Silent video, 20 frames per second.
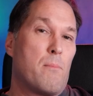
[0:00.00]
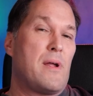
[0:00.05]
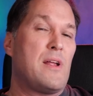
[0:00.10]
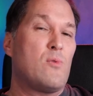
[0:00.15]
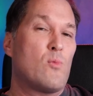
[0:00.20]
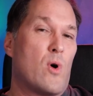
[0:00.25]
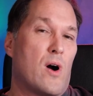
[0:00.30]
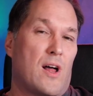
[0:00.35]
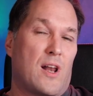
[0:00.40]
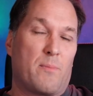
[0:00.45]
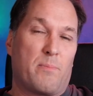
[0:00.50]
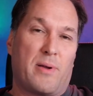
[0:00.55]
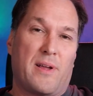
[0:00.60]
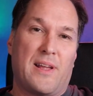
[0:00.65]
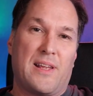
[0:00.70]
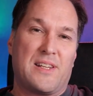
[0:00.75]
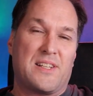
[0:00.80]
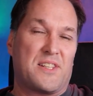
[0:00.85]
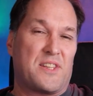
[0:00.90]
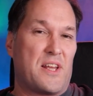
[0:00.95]
Meanwhile, it
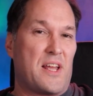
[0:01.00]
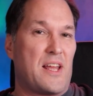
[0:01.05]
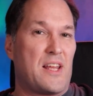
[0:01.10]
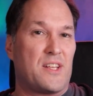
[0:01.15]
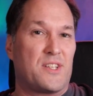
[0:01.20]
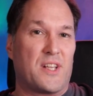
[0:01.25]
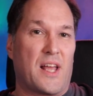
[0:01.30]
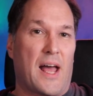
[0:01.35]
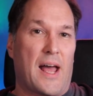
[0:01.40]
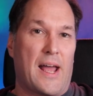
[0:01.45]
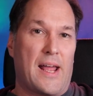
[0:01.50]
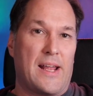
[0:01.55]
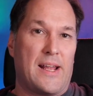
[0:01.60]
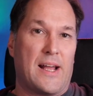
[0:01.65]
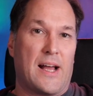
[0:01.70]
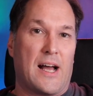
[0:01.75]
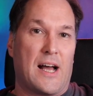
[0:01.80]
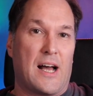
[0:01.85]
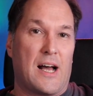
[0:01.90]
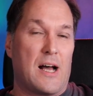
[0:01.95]
appears there's
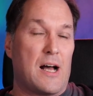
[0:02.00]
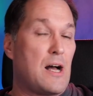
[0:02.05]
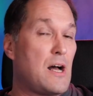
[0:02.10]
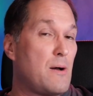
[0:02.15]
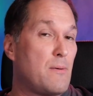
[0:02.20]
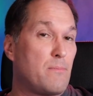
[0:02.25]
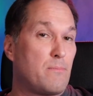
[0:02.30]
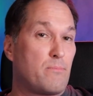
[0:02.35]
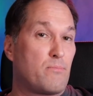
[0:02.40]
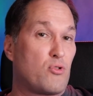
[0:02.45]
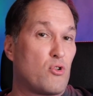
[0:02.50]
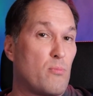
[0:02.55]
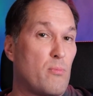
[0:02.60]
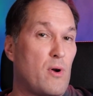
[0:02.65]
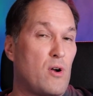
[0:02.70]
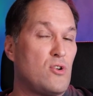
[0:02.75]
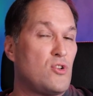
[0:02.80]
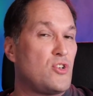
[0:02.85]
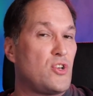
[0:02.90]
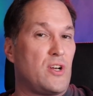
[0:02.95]
a
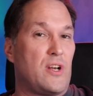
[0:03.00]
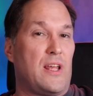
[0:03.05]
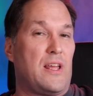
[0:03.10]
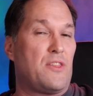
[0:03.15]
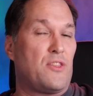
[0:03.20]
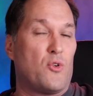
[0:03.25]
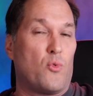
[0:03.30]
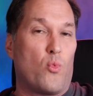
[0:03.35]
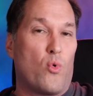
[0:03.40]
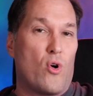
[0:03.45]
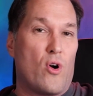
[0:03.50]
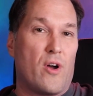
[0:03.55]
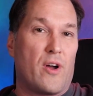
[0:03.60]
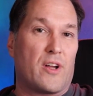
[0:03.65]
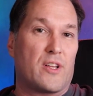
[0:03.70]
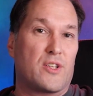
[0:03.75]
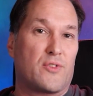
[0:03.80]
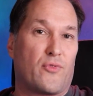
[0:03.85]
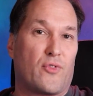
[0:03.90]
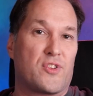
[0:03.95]
promotion in the
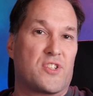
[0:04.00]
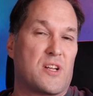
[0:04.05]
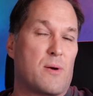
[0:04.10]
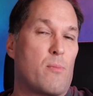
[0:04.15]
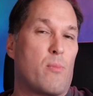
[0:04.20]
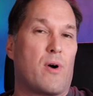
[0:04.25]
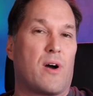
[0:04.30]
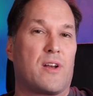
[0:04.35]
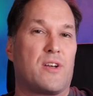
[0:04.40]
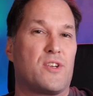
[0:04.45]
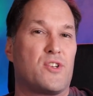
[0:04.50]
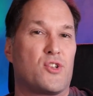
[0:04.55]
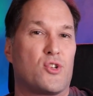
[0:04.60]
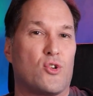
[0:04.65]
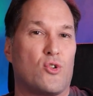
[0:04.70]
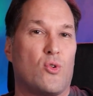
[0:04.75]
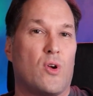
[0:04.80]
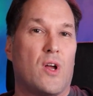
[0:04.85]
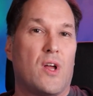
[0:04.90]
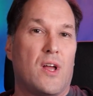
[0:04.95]
works for someone
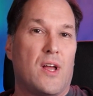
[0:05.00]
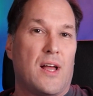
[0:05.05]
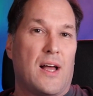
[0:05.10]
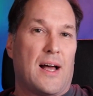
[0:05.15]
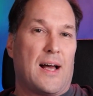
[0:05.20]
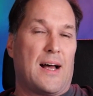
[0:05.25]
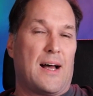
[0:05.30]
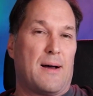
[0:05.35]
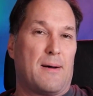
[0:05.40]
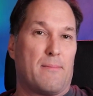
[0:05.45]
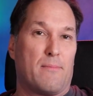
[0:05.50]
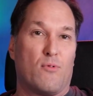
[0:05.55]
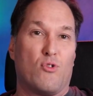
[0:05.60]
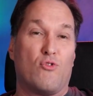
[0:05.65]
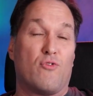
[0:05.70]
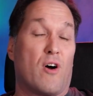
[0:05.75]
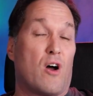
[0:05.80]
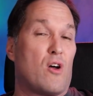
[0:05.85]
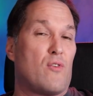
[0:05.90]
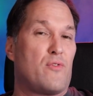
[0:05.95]
to
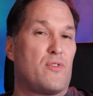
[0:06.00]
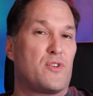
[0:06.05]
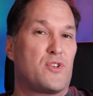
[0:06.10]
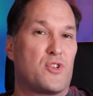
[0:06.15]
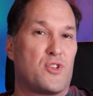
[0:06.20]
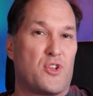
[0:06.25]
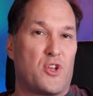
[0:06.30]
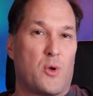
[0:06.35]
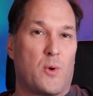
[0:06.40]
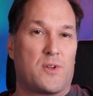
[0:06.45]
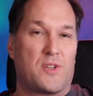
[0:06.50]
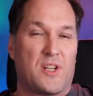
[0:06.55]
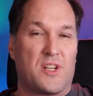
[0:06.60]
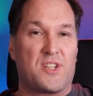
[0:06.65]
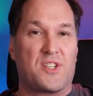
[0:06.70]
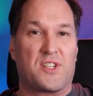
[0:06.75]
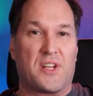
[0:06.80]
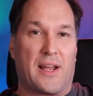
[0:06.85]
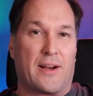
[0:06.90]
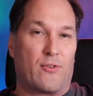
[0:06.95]
move over to the USS
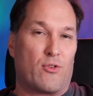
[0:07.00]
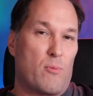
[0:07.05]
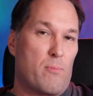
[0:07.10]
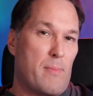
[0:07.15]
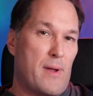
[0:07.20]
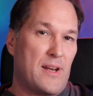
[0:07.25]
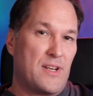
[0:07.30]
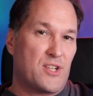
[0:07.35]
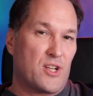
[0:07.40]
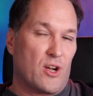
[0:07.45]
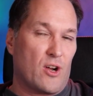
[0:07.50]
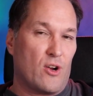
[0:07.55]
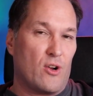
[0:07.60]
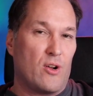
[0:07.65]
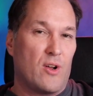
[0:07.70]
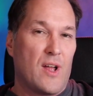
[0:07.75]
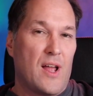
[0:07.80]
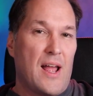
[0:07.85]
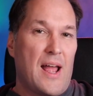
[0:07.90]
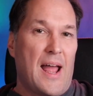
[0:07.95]
Sacramento.
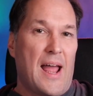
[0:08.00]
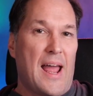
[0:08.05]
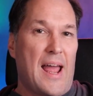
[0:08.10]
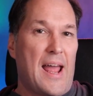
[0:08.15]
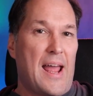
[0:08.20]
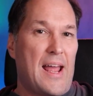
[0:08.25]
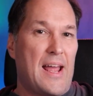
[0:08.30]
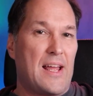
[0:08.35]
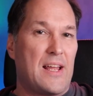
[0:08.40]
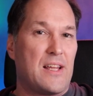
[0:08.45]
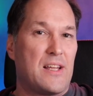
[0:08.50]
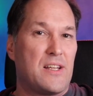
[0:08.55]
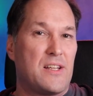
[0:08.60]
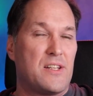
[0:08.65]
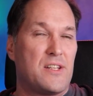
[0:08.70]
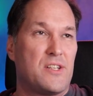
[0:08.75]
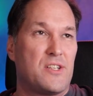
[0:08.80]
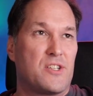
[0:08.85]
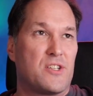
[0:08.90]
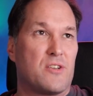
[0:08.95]

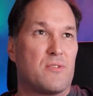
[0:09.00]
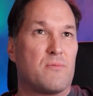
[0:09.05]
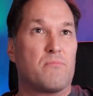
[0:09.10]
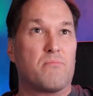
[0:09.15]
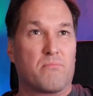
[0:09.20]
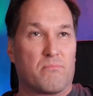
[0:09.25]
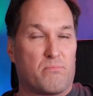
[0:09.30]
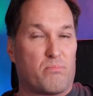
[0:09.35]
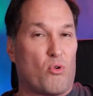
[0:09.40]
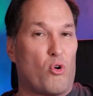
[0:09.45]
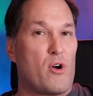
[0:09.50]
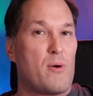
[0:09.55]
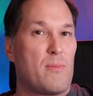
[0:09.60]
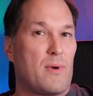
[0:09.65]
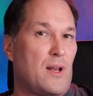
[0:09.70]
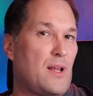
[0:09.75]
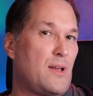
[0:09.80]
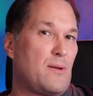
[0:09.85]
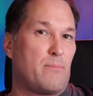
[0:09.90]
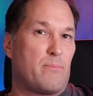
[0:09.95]
And
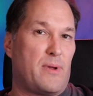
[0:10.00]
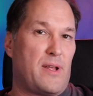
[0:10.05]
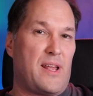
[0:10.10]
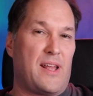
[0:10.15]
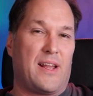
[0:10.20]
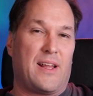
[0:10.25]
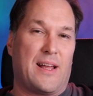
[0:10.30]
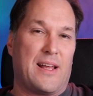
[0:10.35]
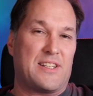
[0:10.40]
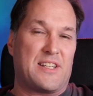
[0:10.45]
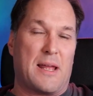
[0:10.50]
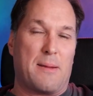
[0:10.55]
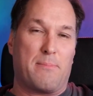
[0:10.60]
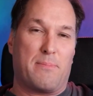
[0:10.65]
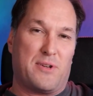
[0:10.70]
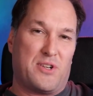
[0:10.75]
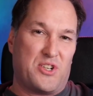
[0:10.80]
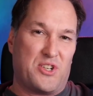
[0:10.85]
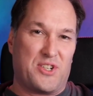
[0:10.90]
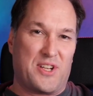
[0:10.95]
Boimler, being as
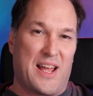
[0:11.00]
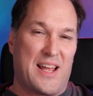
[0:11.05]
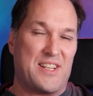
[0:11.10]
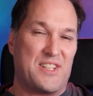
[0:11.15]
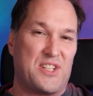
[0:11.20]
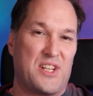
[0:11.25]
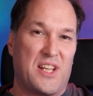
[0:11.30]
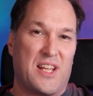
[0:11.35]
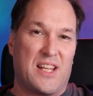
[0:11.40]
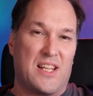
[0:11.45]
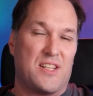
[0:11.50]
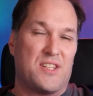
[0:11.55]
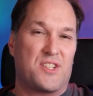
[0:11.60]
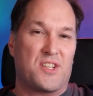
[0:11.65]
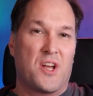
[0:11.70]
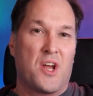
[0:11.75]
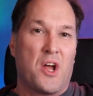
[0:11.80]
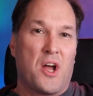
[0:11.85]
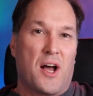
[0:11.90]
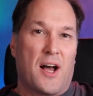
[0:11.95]
ambitious as he
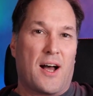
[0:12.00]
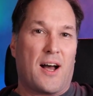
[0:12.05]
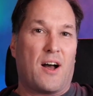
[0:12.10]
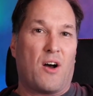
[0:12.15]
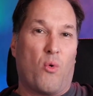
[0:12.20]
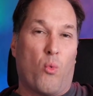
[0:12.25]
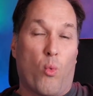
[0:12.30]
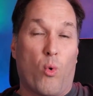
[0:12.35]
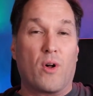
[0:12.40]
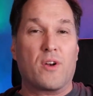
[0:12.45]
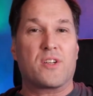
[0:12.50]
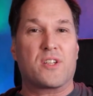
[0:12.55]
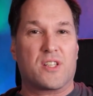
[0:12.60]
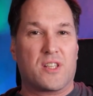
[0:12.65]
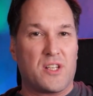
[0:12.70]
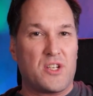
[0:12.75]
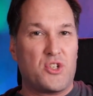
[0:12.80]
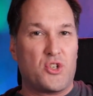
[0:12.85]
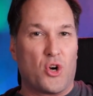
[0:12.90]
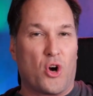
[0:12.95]
is, wants
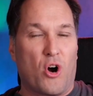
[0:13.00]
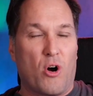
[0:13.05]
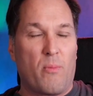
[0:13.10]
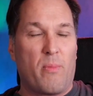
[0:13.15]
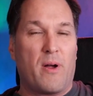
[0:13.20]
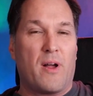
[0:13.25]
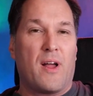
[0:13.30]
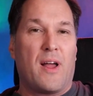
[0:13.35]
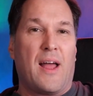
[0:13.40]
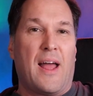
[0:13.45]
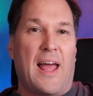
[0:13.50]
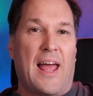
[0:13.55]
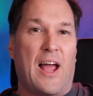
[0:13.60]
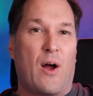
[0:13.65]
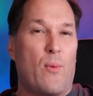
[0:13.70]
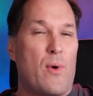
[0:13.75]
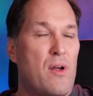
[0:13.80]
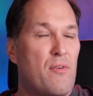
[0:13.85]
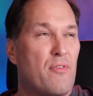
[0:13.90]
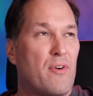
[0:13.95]
the job.
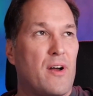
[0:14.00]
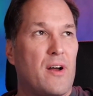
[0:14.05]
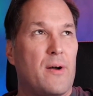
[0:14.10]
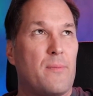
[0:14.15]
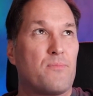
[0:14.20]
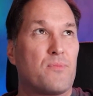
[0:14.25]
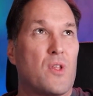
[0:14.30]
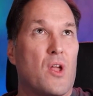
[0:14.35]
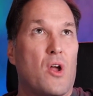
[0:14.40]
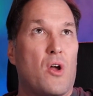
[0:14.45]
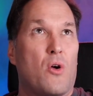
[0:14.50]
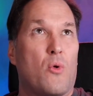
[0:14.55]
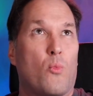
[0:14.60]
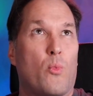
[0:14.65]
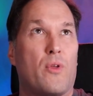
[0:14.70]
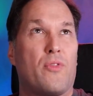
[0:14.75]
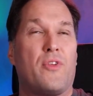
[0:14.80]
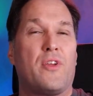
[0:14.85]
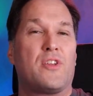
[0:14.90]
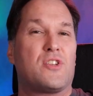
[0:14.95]
However,
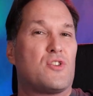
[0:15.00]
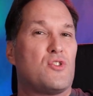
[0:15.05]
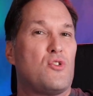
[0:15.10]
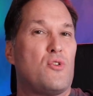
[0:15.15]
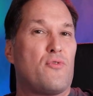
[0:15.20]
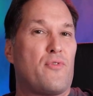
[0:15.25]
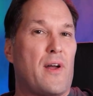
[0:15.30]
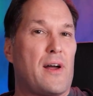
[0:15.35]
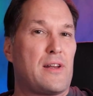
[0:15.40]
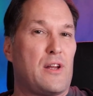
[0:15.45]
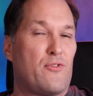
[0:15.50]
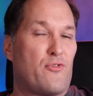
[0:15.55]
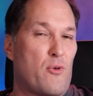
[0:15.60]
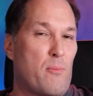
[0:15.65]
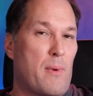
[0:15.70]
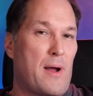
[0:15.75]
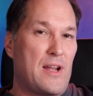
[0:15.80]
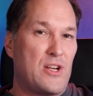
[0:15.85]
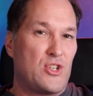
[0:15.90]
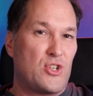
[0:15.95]
with this newfound
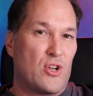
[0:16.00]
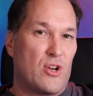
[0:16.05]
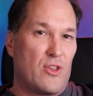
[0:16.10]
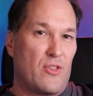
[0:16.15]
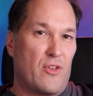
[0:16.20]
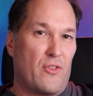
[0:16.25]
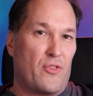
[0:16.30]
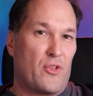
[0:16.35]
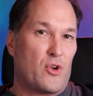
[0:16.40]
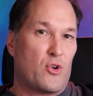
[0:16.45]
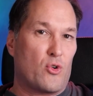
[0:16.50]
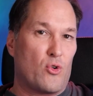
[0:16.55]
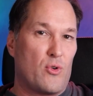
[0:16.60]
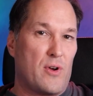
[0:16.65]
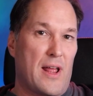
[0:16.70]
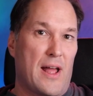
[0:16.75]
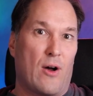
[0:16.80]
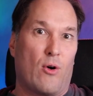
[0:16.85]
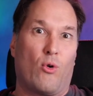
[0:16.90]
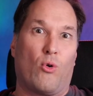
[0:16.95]
information that the crew
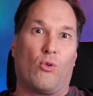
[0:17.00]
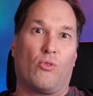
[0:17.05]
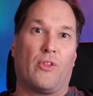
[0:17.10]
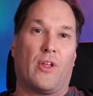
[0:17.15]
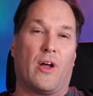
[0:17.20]
now all